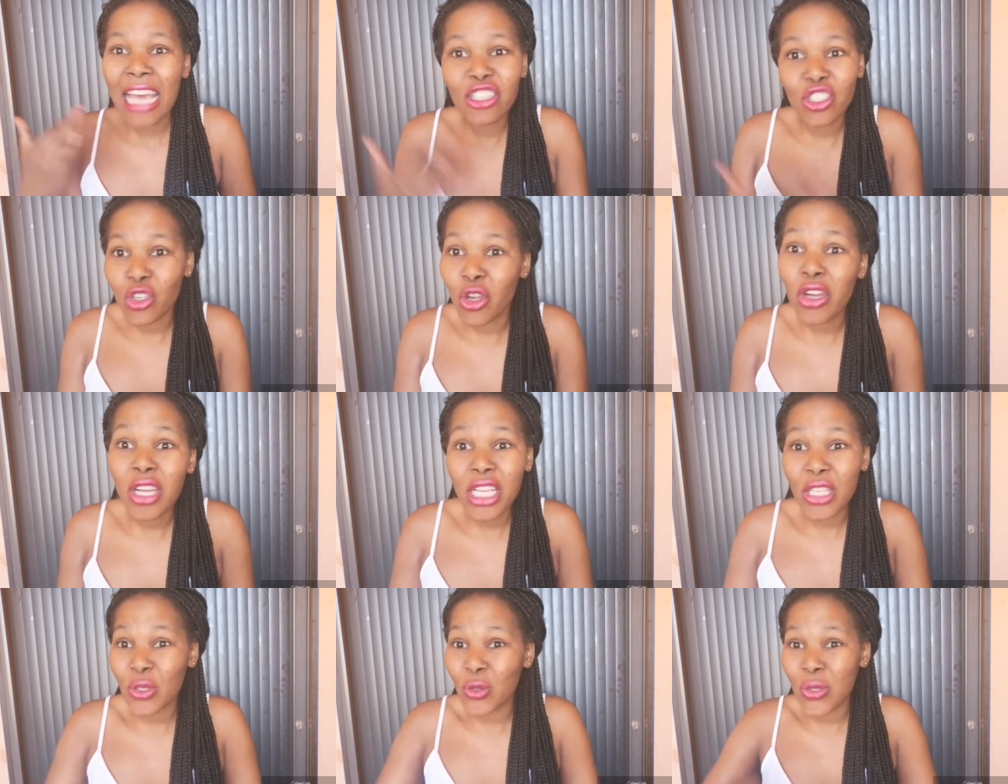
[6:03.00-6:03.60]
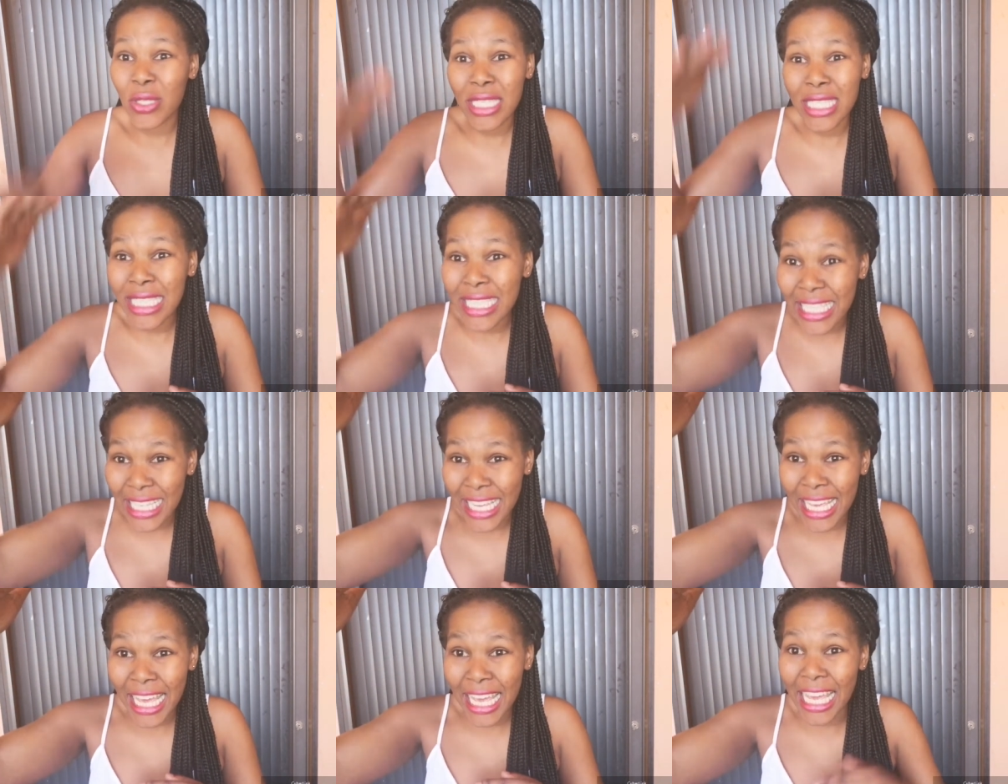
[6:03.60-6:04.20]
As long as you're still
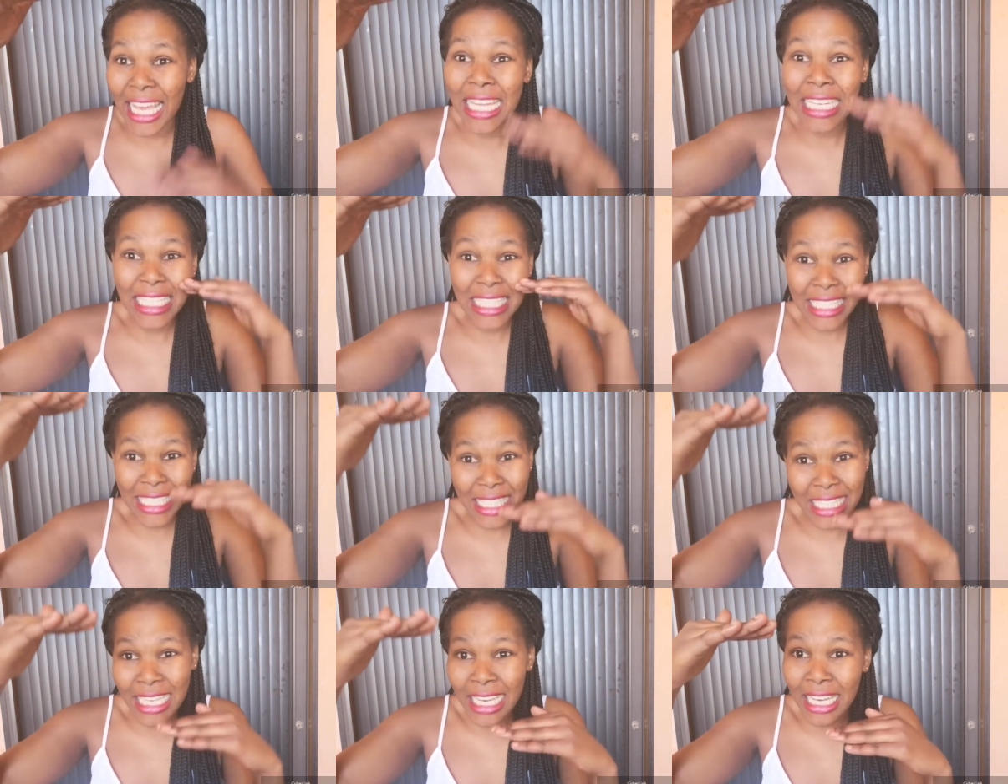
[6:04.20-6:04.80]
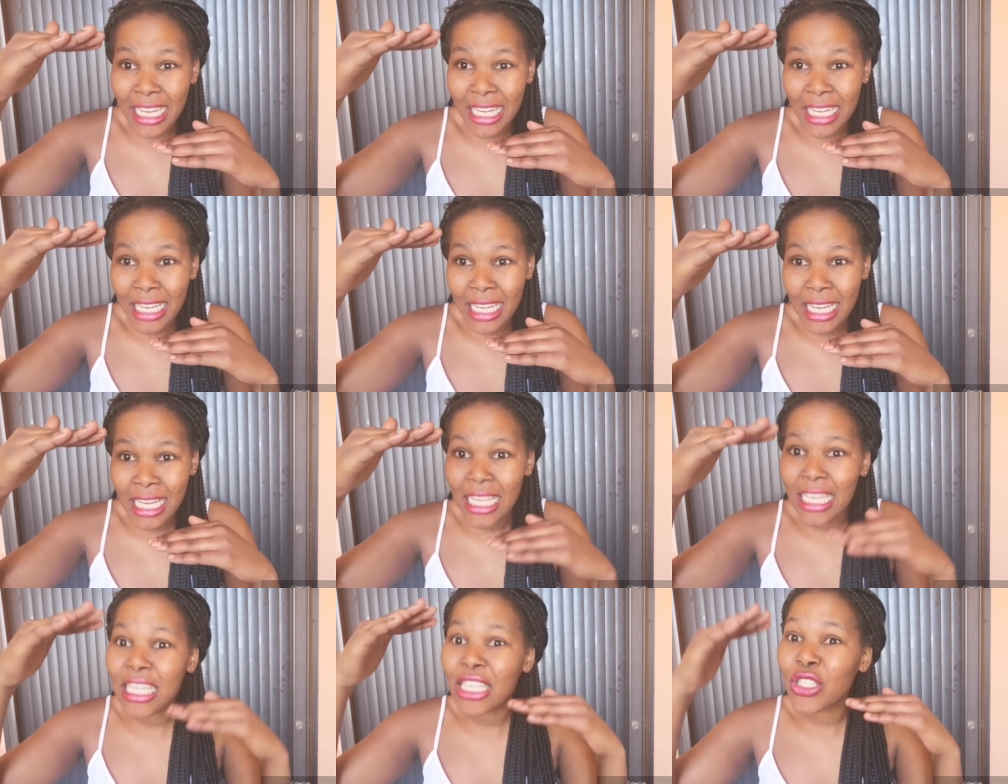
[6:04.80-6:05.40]
here and he's here,
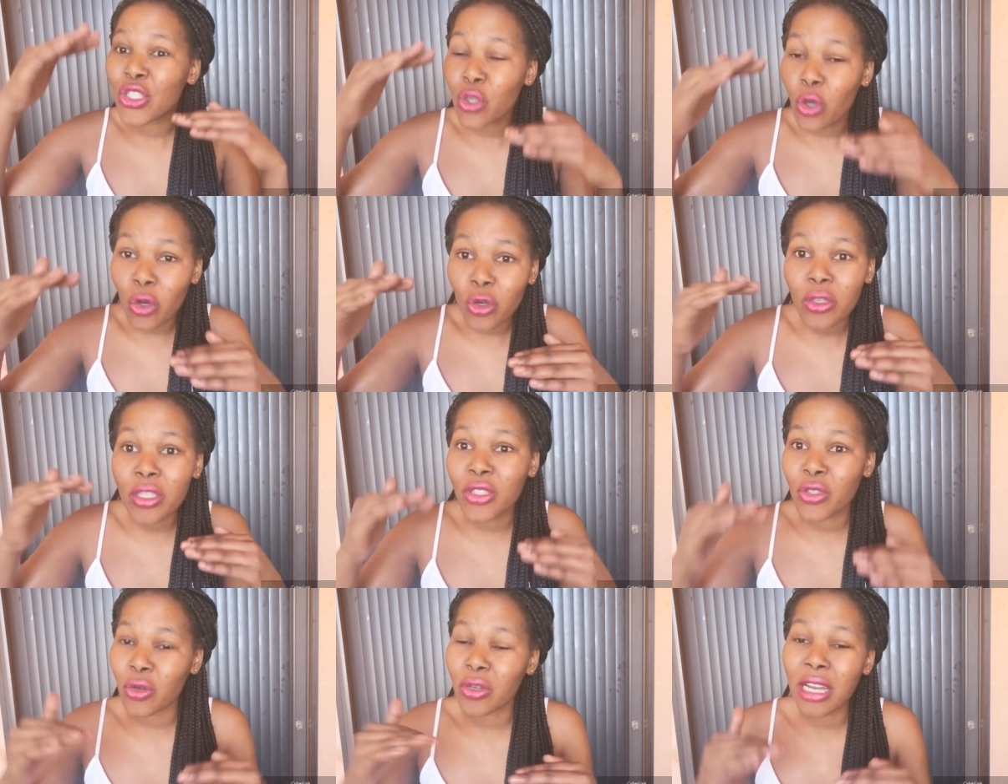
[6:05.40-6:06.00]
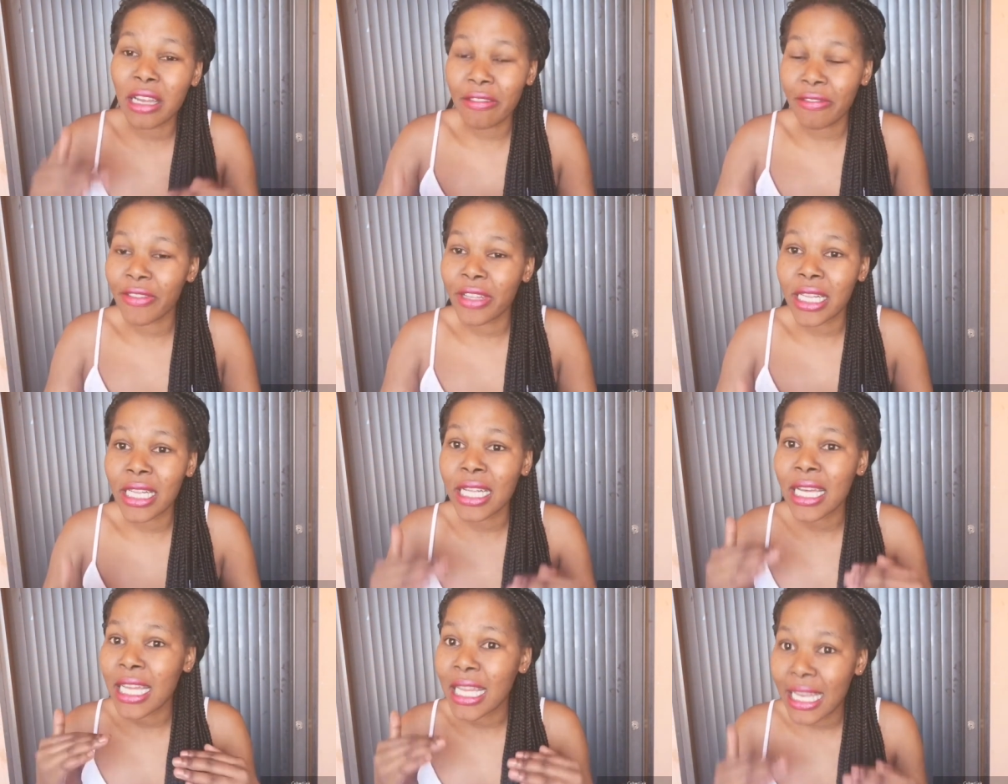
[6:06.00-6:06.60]
he's always gonna
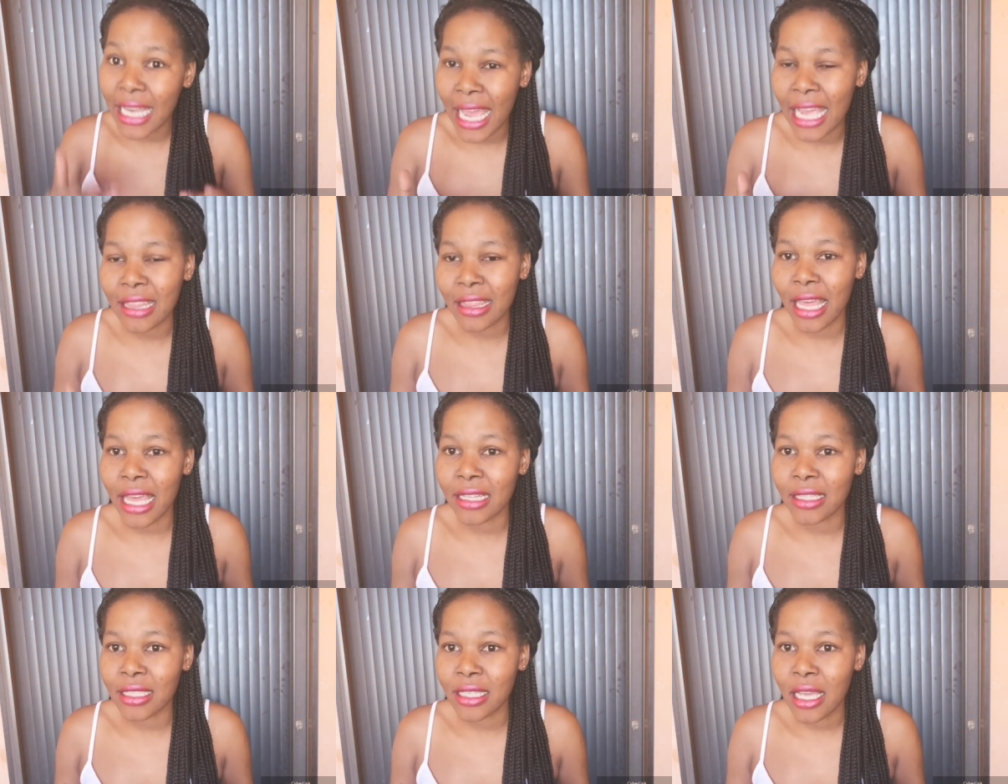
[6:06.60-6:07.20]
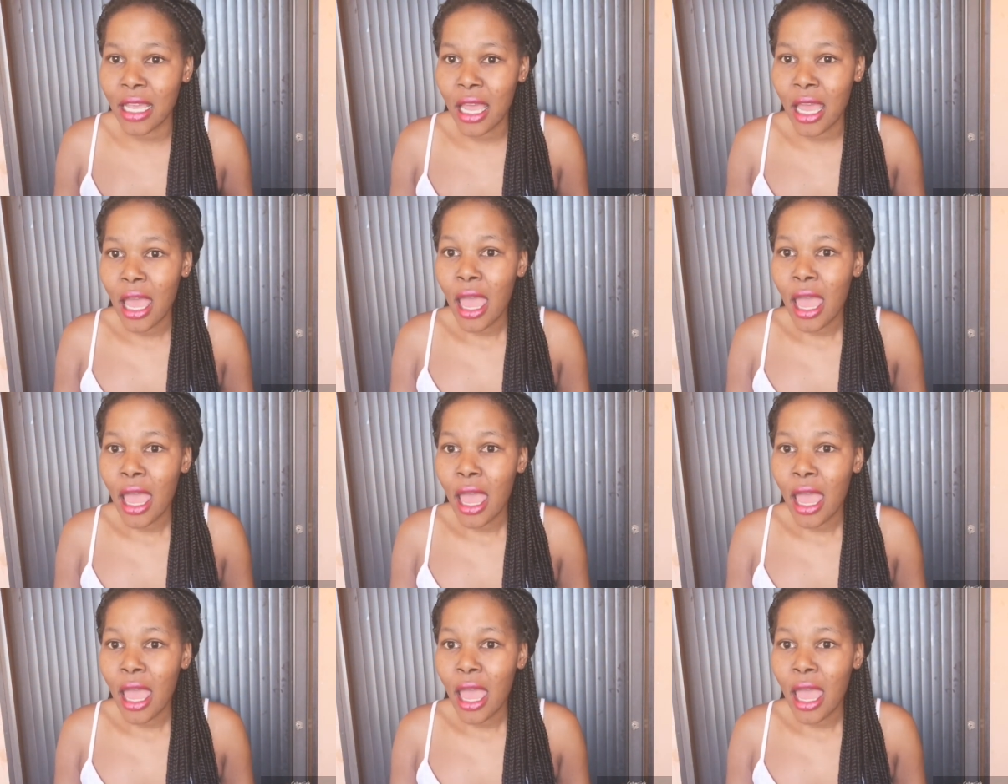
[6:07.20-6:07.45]
feel like that.